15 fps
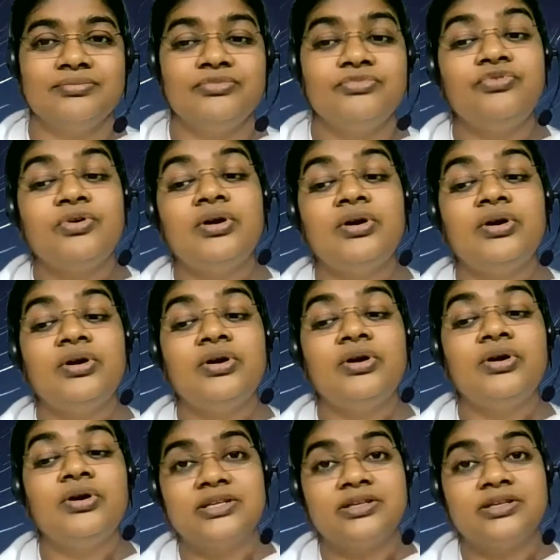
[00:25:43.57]
for
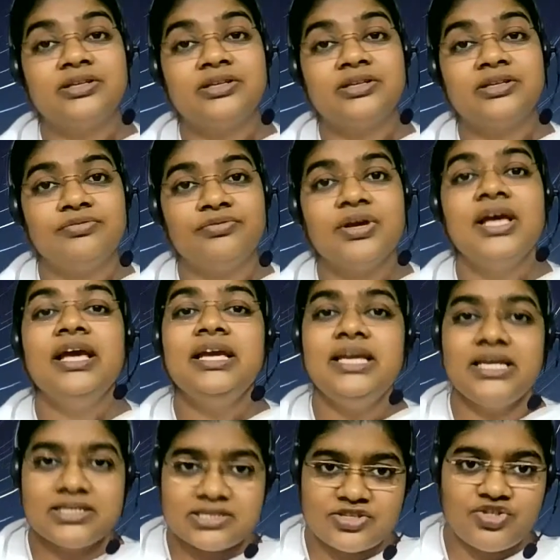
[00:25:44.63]
expected self.
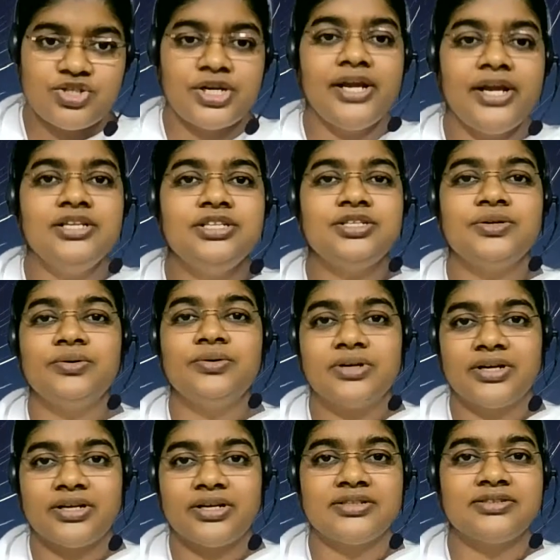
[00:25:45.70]
Yes, change your
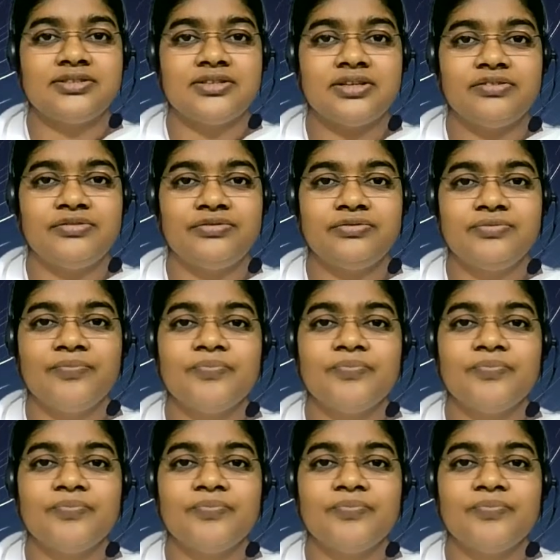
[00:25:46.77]
current self.